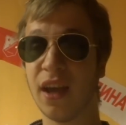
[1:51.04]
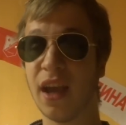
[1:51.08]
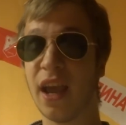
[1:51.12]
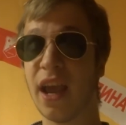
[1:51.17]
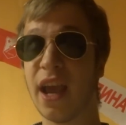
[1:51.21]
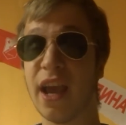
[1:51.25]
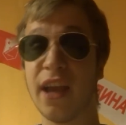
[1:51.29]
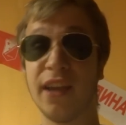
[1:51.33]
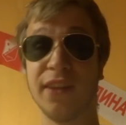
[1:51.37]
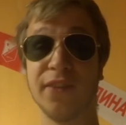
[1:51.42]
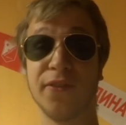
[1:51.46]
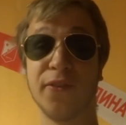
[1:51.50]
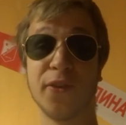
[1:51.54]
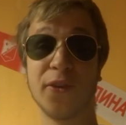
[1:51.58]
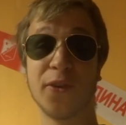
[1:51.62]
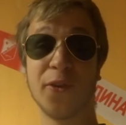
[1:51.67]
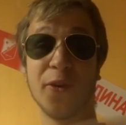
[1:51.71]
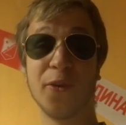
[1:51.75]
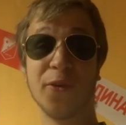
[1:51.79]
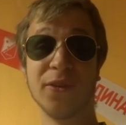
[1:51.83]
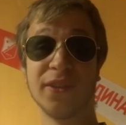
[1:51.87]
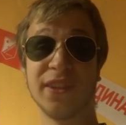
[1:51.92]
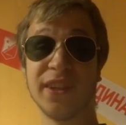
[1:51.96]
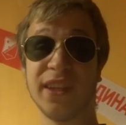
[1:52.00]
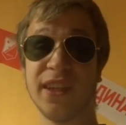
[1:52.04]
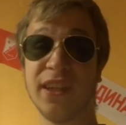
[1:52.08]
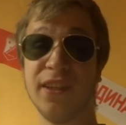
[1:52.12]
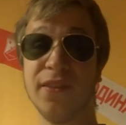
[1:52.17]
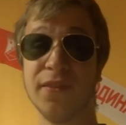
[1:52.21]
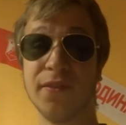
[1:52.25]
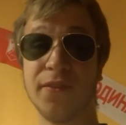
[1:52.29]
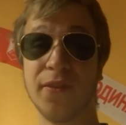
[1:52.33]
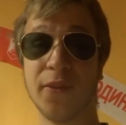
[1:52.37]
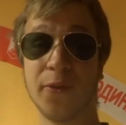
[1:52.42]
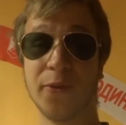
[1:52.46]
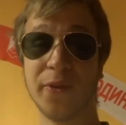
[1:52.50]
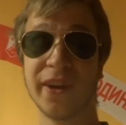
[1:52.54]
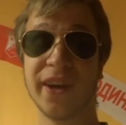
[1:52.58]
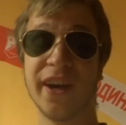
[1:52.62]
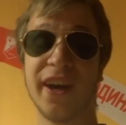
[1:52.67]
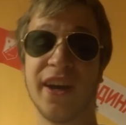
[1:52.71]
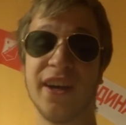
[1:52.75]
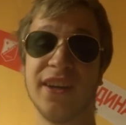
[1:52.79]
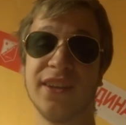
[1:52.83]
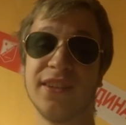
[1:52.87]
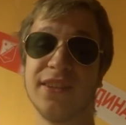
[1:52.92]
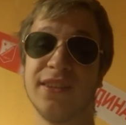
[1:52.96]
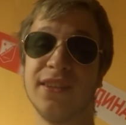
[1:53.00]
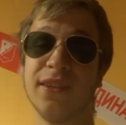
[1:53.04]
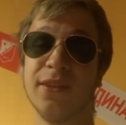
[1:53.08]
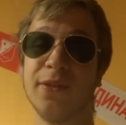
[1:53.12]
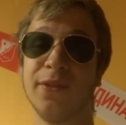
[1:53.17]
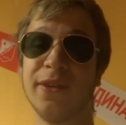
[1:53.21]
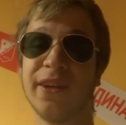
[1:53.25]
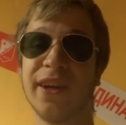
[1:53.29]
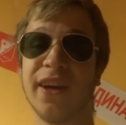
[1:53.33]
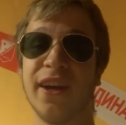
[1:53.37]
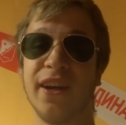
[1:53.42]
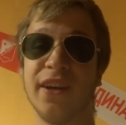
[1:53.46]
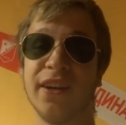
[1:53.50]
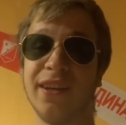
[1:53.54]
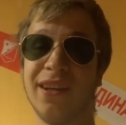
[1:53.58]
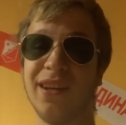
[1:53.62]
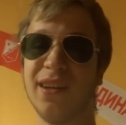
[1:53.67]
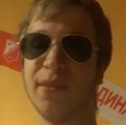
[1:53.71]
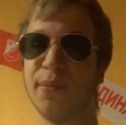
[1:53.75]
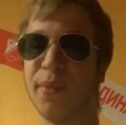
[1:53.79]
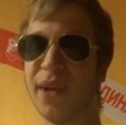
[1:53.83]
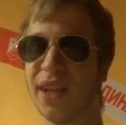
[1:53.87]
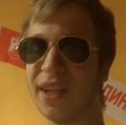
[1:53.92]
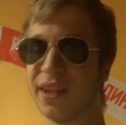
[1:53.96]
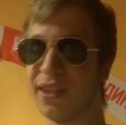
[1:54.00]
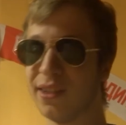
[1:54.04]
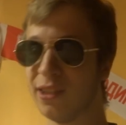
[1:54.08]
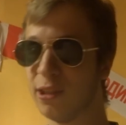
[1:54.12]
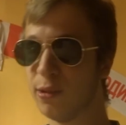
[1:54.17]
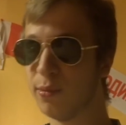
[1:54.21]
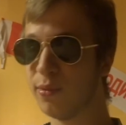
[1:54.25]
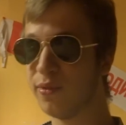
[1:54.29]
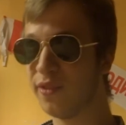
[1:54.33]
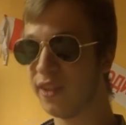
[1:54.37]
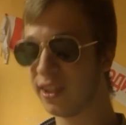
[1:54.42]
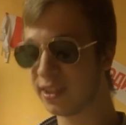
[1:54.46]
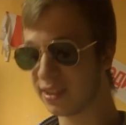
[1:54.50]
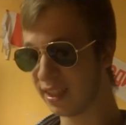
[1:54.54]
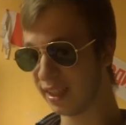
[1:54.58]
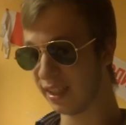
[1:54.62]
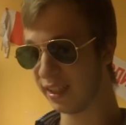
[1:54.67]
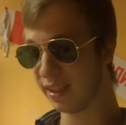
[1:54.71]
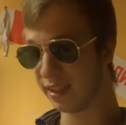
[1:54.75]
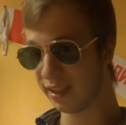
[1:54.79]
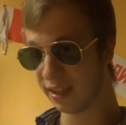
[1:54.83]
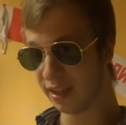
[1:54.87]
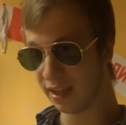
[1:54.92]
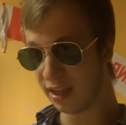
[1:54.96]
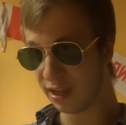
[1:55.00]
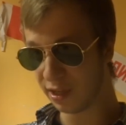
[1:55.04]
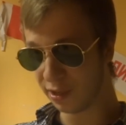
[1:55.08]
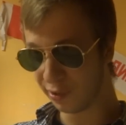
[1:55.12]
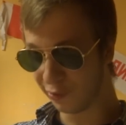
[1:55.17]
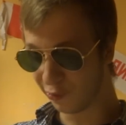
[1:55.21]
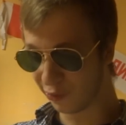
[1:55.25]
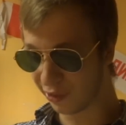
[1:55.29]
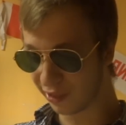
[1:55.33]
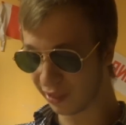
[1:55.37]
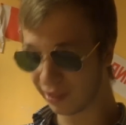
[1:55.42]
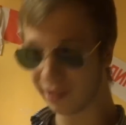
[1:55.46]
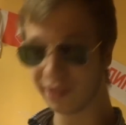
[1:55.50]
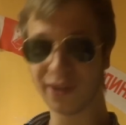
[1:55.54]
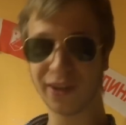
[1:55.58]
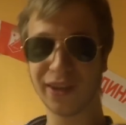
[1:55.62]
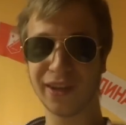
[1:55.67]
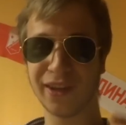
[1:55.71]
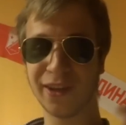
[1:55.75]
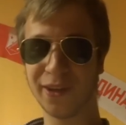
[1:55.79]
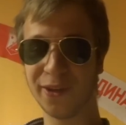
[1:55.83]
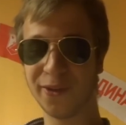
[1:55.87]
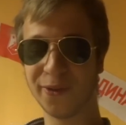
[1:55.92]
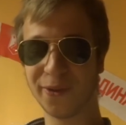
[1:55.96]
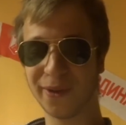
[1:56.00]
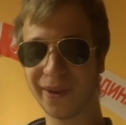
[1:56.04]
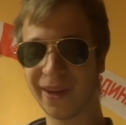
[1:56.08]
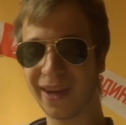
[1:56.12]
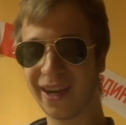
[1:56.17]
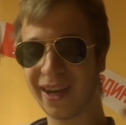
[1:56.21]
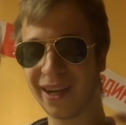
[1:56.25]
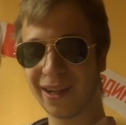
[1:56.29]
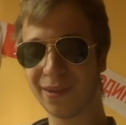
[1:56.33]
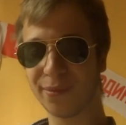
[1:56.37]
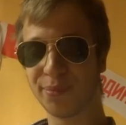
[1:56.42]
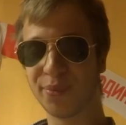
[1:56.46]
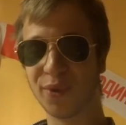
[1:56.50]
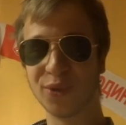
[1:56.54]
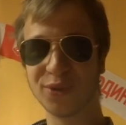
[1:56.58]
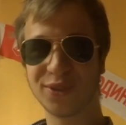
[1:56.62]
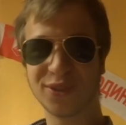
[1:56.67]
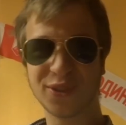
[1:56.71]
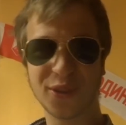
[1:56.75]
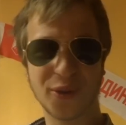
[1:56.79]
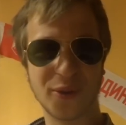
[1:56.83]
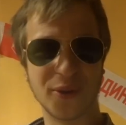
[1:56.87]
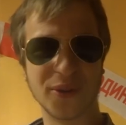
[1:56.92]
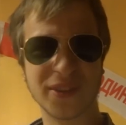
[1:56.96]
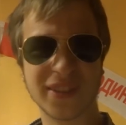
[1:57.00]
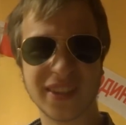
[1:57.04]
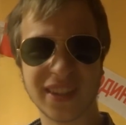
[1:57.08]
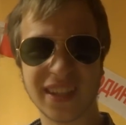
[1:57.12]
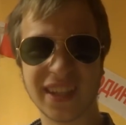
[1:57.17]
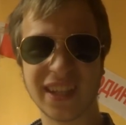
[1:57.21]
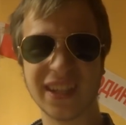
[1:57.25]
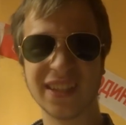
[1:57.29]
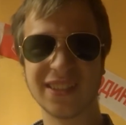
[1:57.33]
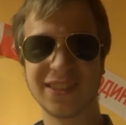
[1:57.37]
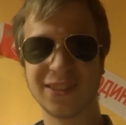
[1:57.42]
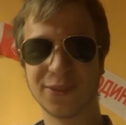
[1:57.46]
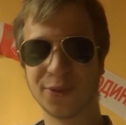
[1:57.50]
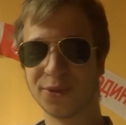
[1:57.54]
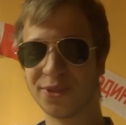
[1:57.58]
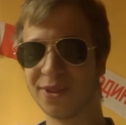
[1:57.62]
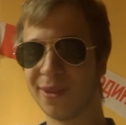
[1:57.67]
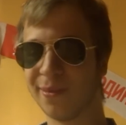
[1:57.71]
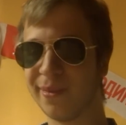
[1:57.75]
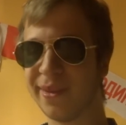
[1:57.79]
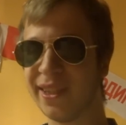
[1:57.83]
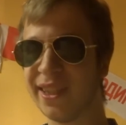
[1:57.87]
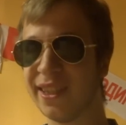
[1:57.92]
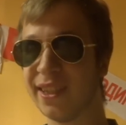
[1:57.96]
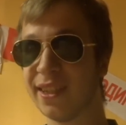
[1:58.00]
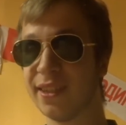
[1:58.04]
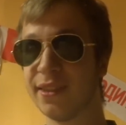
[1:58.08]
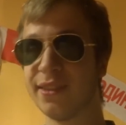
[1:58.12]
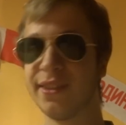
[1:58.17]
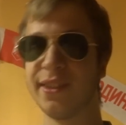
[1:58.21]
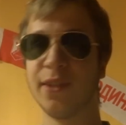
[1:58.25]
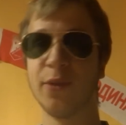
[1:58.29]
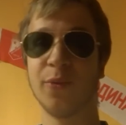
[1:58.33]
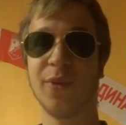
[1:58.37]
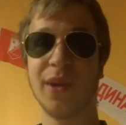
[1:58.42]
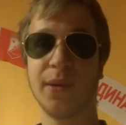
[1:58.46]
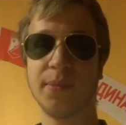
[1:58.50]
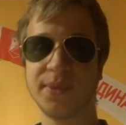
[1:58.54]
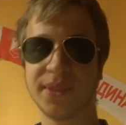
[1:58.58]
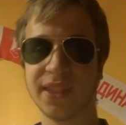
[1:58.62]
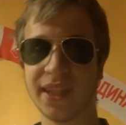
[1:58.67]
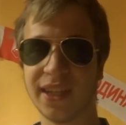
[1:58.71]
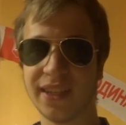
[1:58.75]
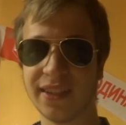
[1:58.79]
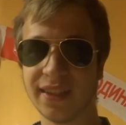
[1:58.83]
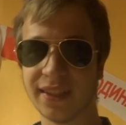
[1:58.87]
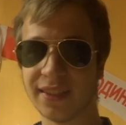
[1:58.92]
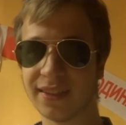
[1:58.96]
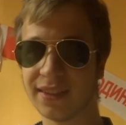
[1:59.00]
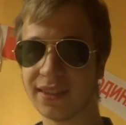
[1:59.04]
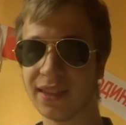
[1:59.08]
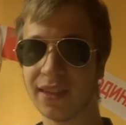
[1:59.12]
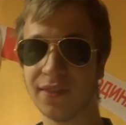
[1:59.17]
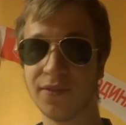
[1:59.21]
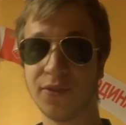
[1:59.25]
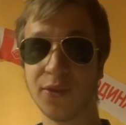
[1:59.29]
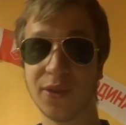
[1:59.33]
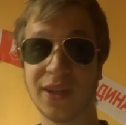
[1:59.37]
And for all the info regarding Balkan Tube Fest, like I'll post all the links, social medias, their website and stuff.